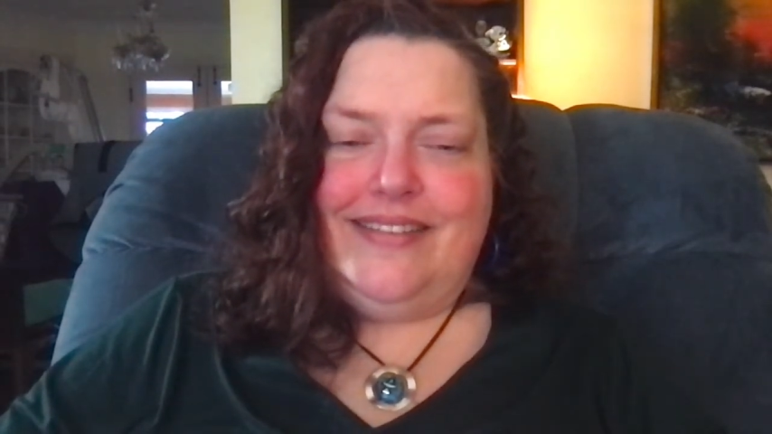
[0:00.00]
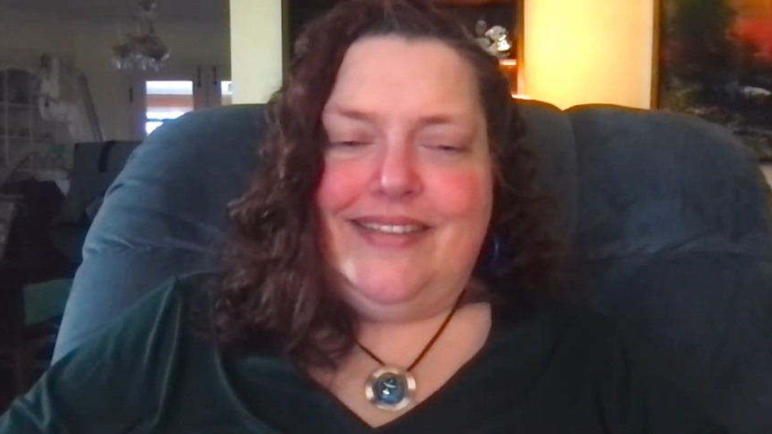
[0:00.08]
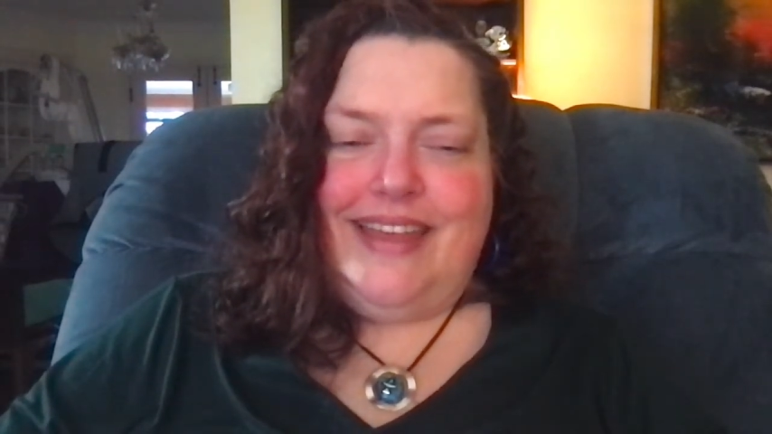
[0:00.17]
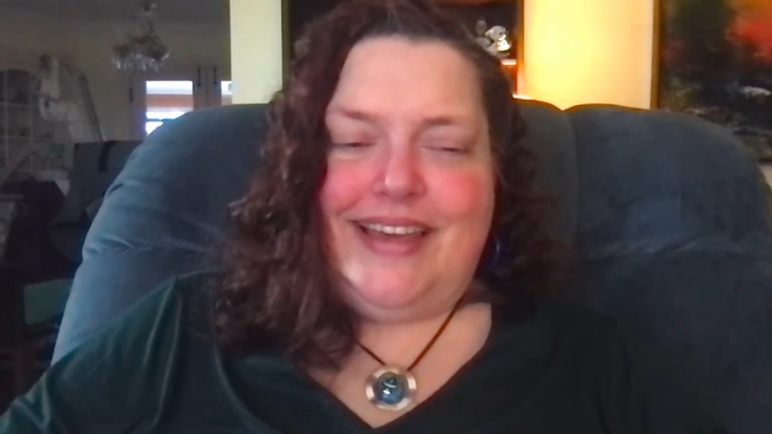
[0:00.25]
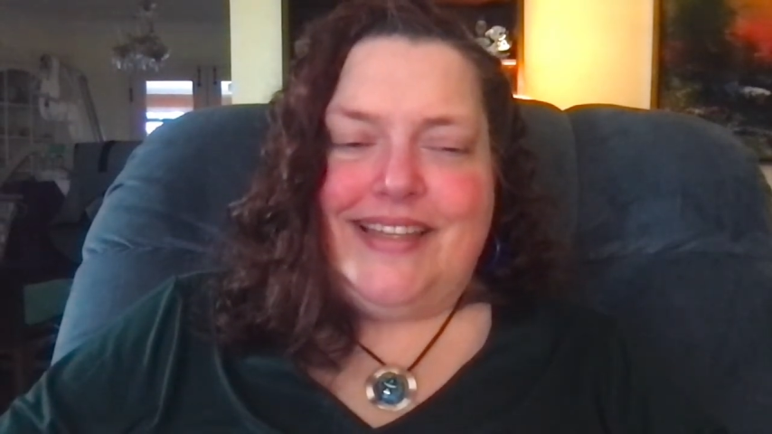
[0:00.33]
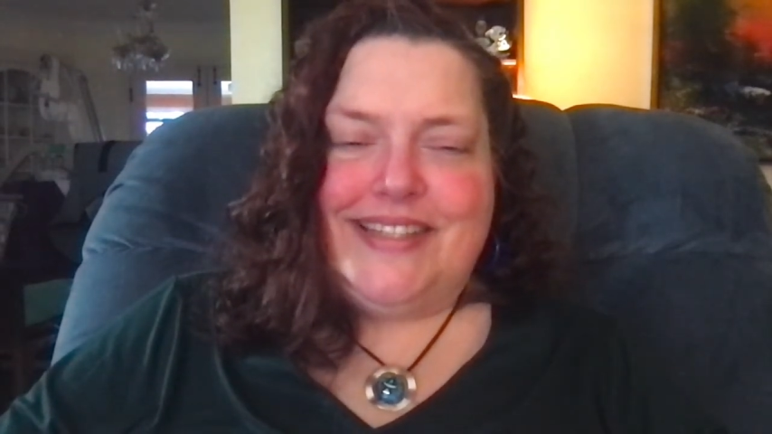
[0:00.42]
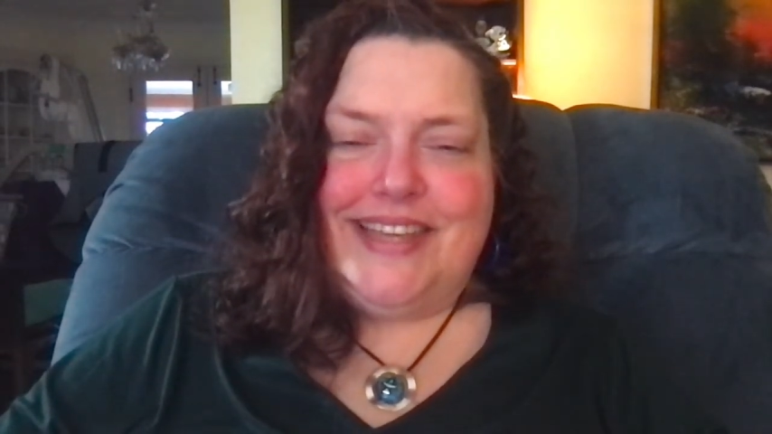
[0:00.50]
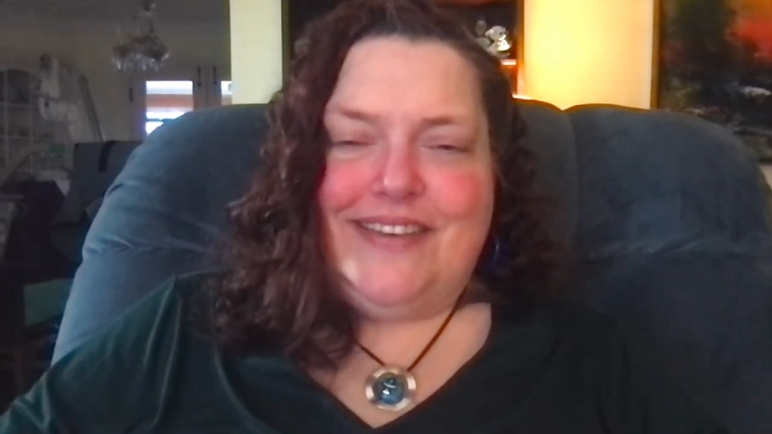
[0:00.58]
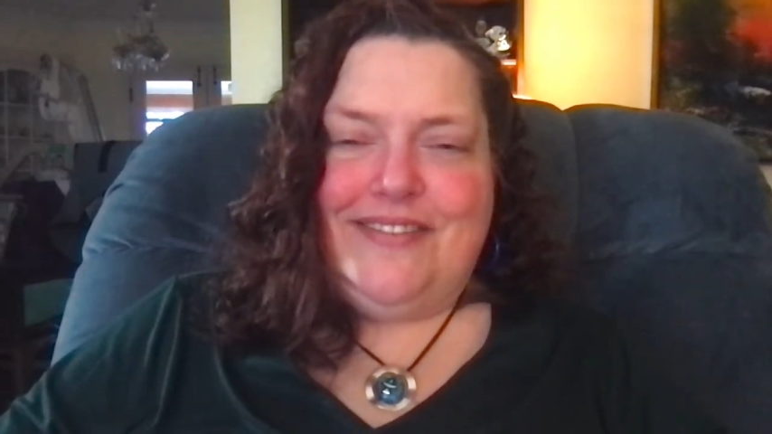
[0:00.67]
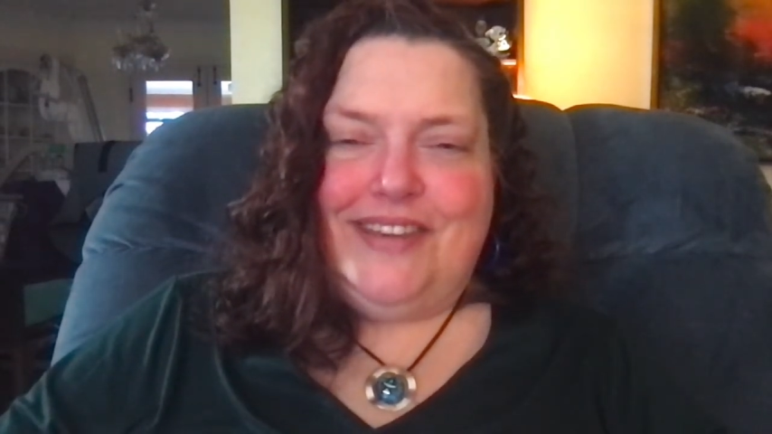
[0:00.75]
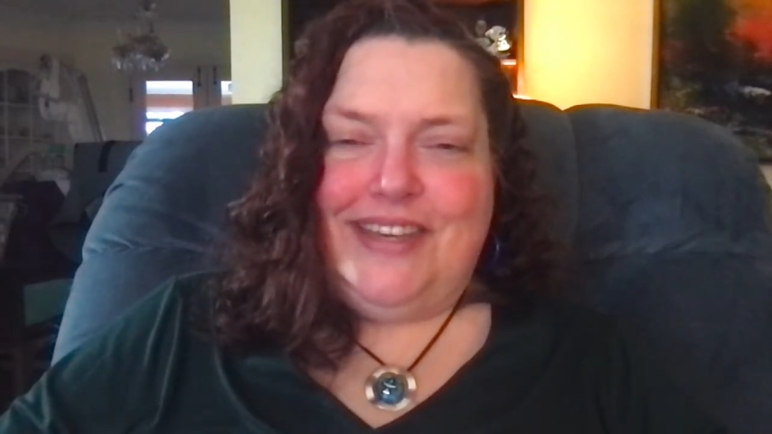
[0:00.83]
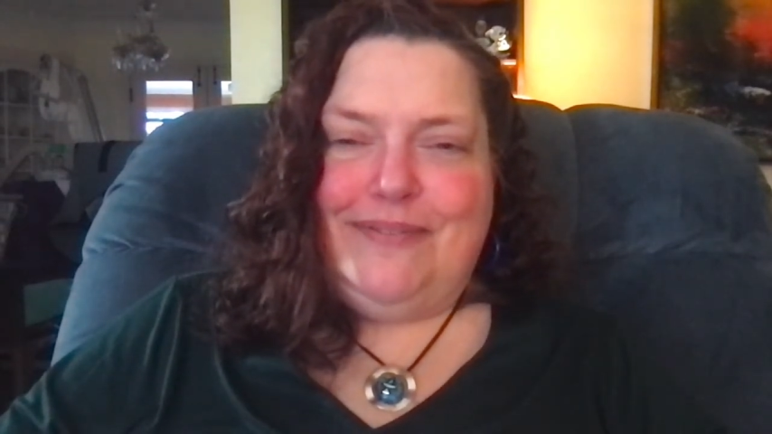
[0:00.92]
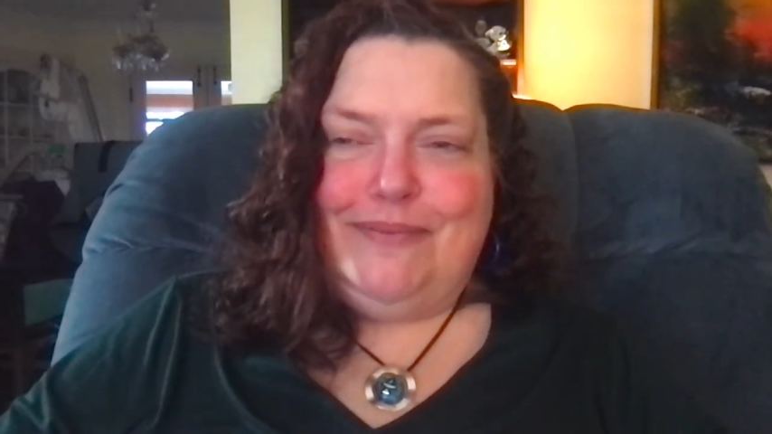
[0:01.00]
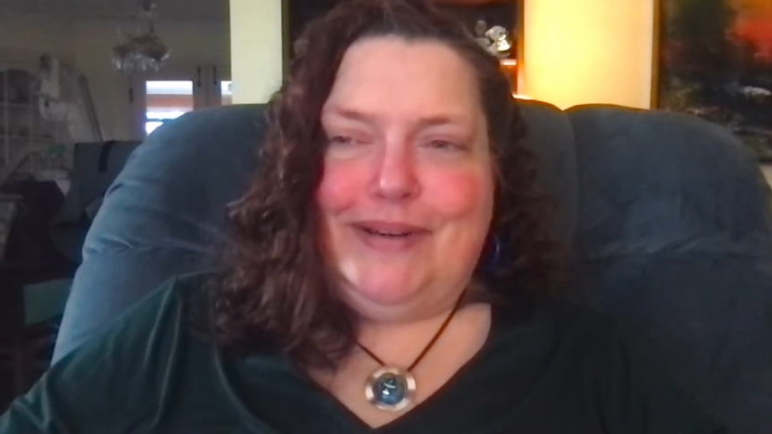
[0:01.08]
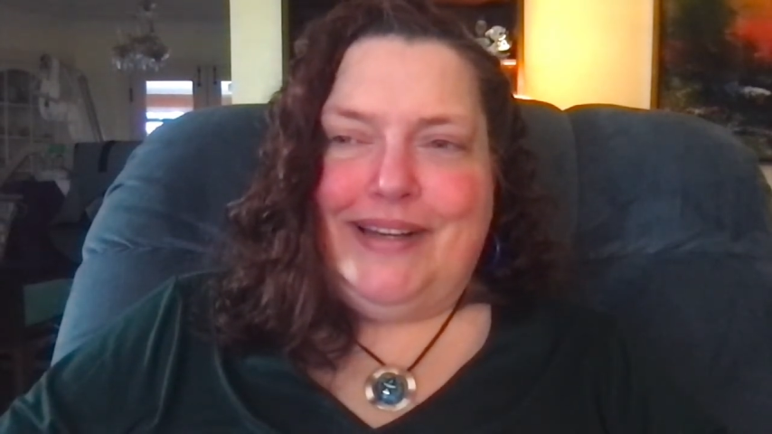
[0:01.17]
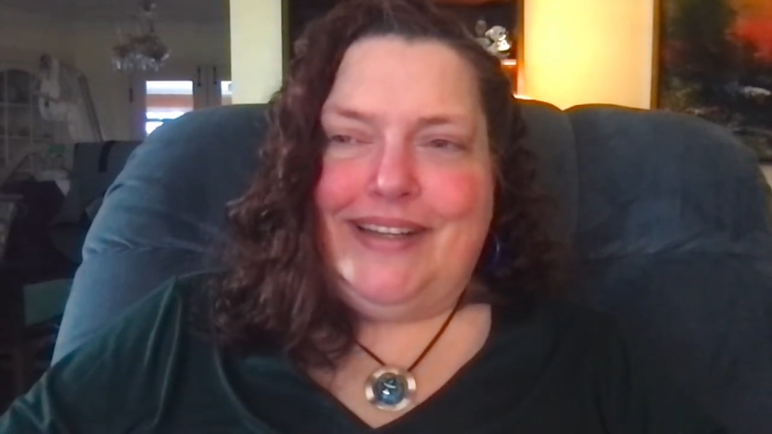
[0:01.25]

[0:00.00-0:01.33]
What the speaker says: Thanksgiving, but